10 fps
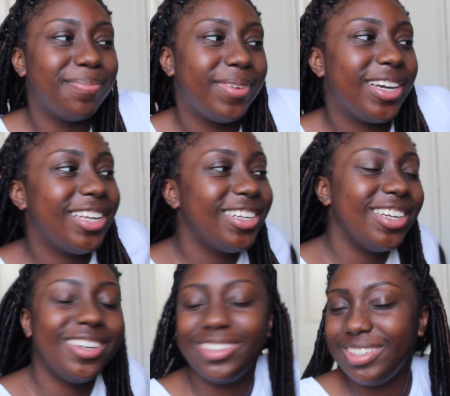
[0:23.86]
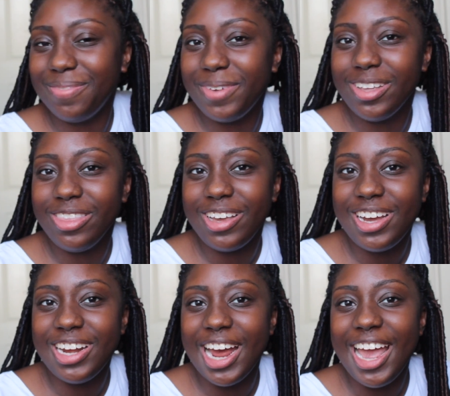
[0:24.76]
but about
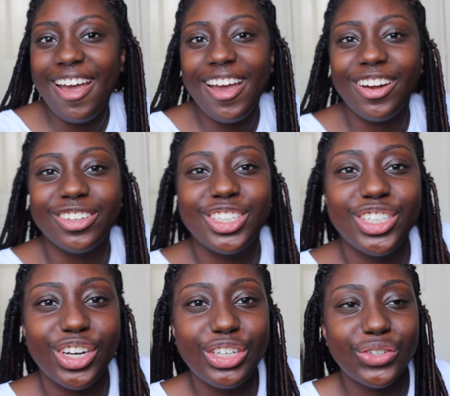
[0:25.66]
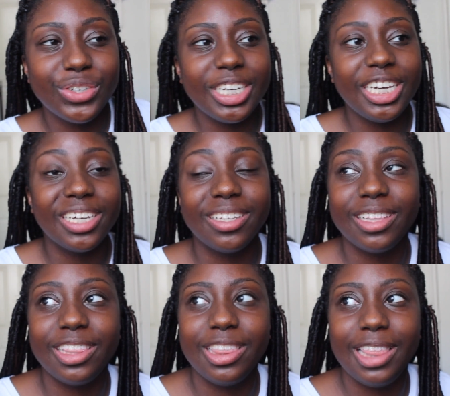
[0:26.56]
that, I had surgery
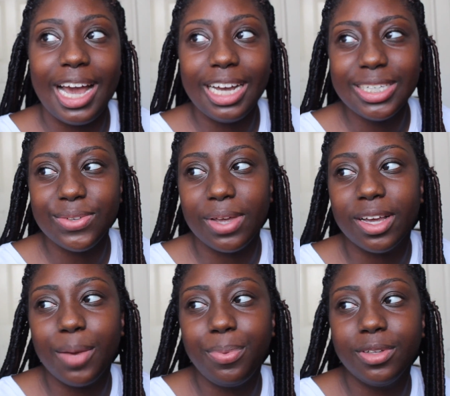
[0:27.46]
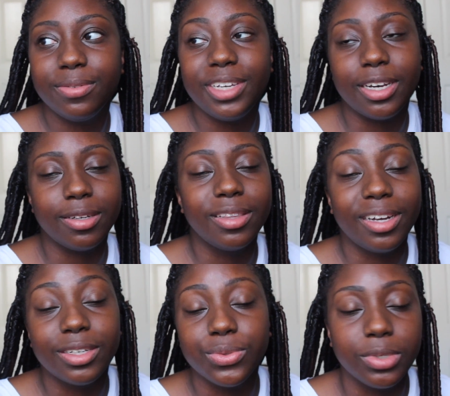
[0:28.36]
last week,
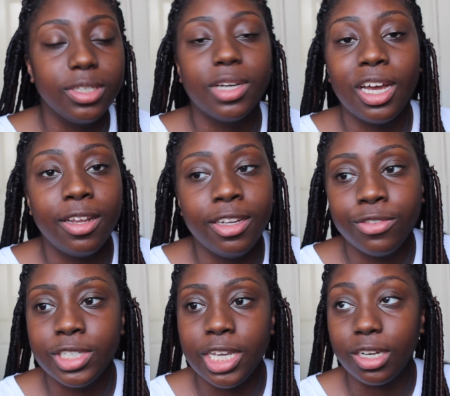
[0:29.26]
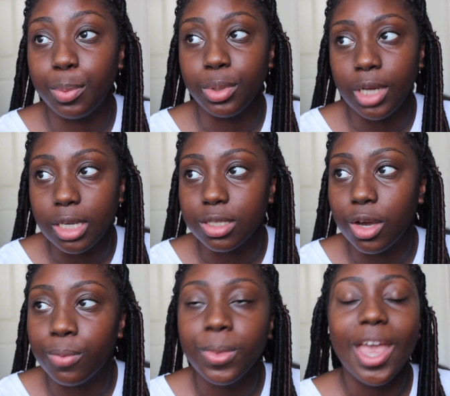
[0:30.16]
last week. I ain't gonna say a couple of days
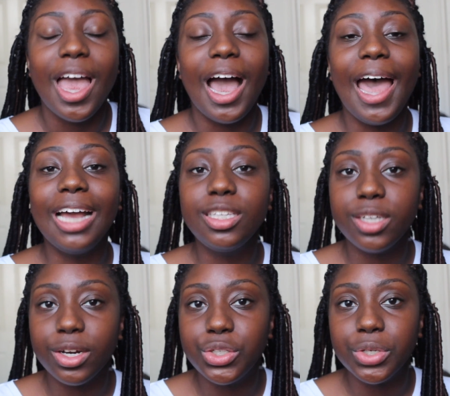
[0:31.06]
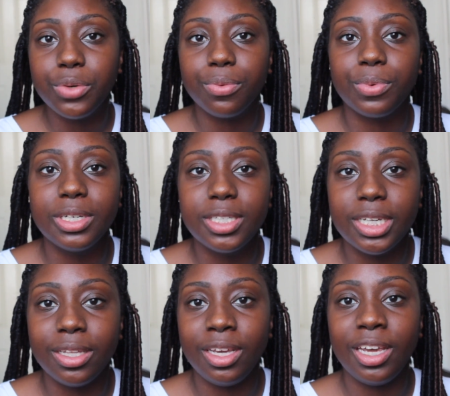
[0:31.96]
ago. I had surgery
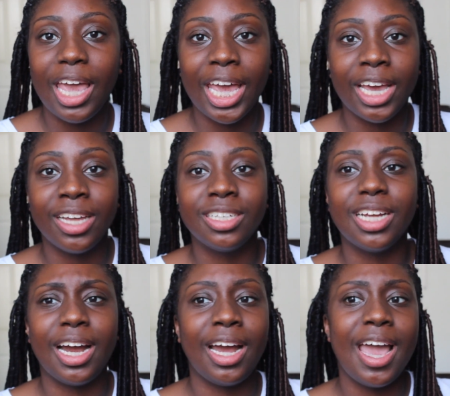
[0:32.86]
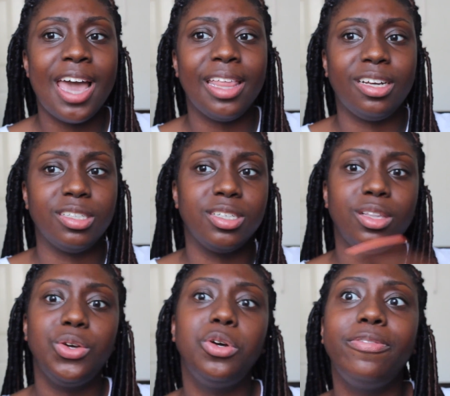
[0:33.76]
recently and I had like a
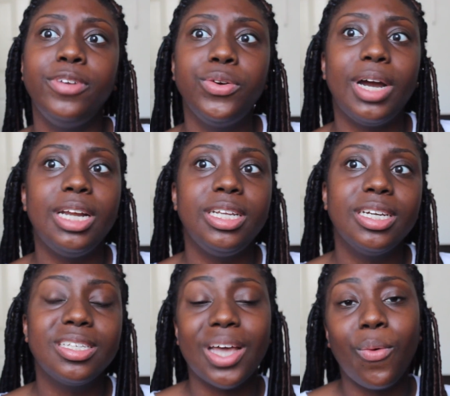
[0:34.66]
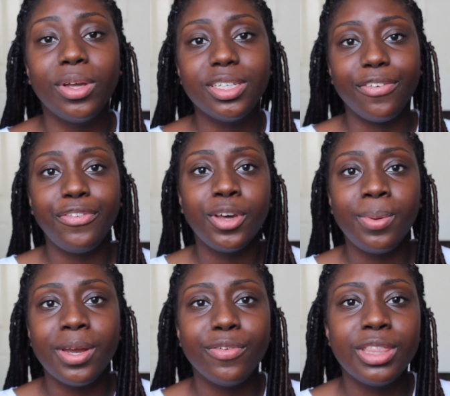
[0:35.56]
slew of new ideas I wanted to
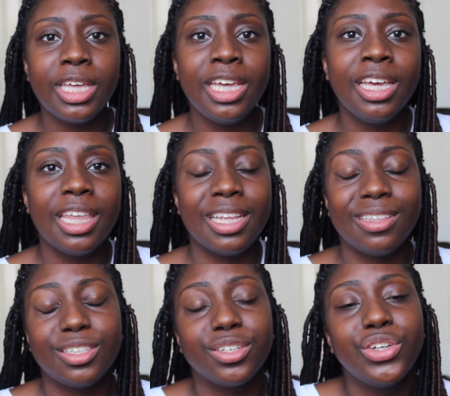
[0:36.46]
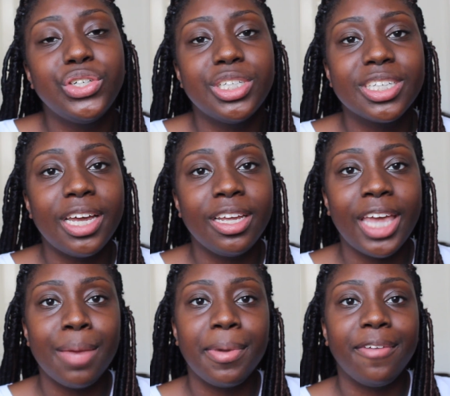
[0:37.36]
film and everything, and then the surgery just kind of
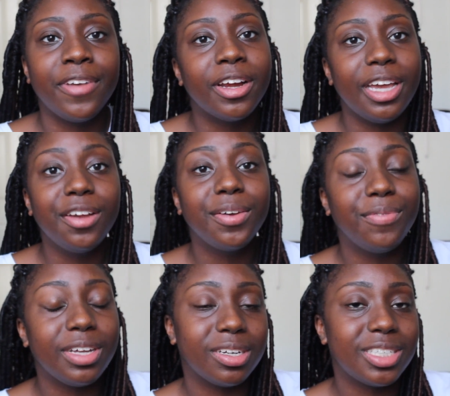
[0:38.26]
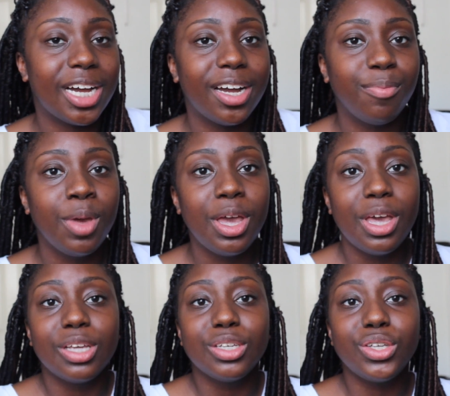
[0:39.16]
came at a very inconvenient time.
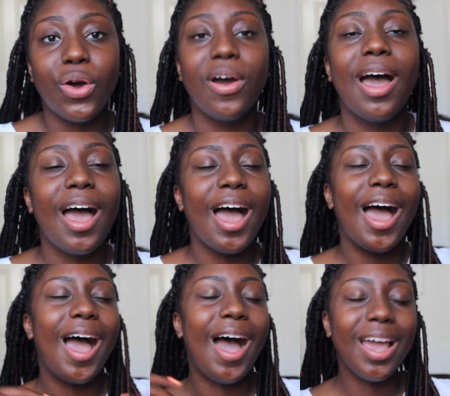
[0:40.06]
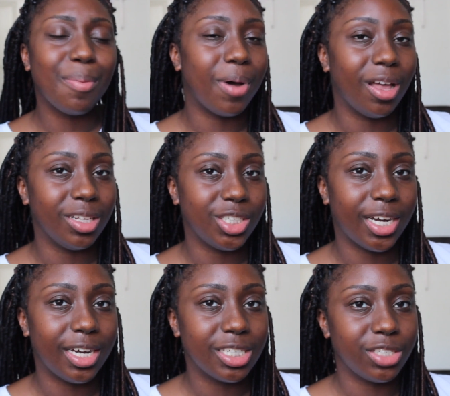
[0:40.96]
So I
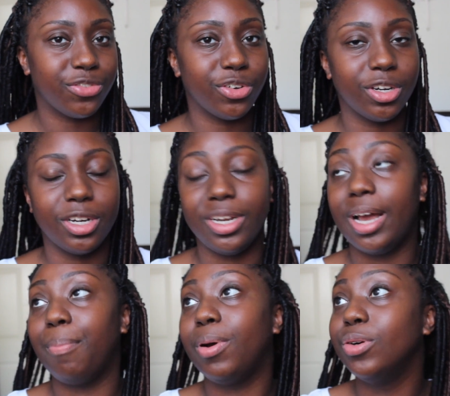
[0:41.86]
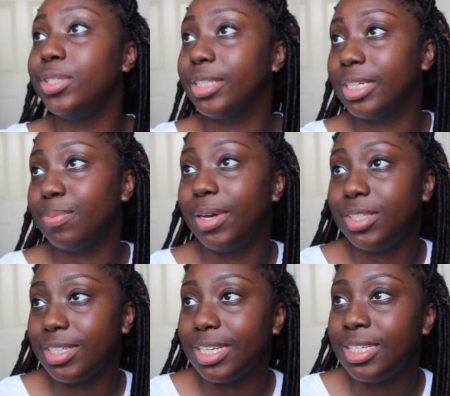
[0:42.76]
apologize for not posting as
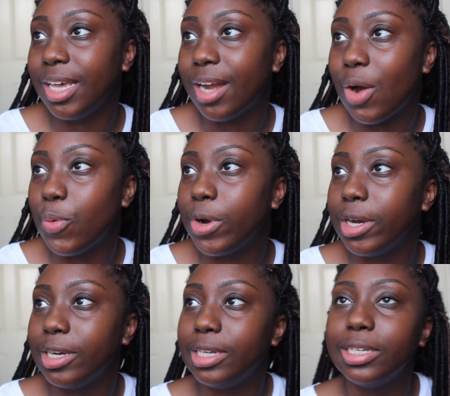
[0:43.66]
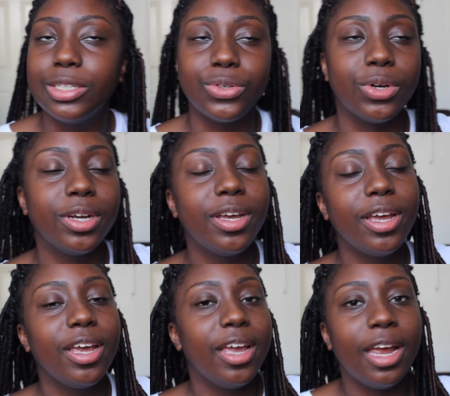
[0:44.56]
much as I said I was or
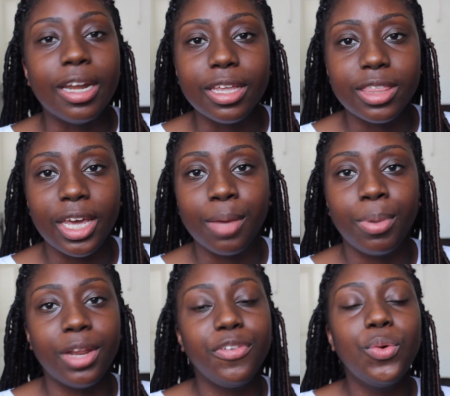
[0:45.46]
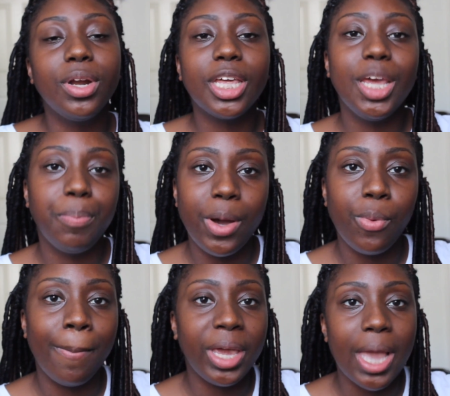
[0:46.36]
anything, but if you want to keep
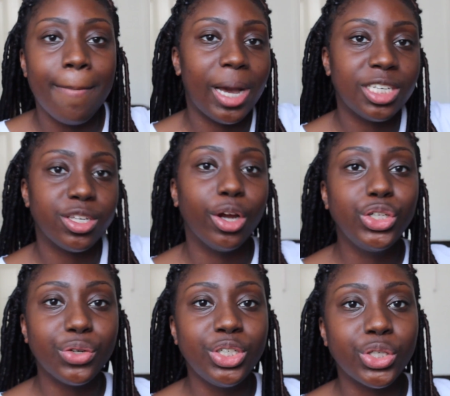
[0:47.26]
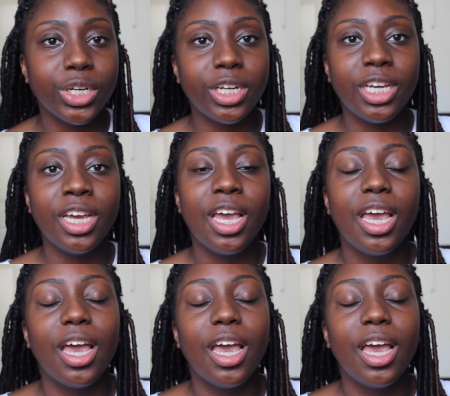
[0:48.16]
up with me and my surgery journey,